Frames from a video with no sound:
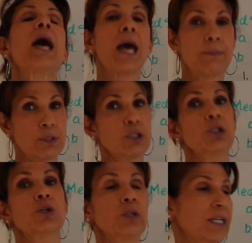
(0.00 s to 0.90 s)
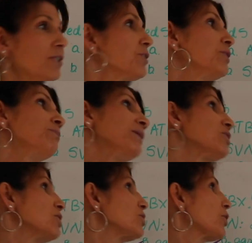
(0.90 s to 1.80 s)
Absolutely. So these
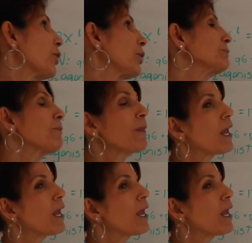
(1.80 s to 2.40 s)
patients are,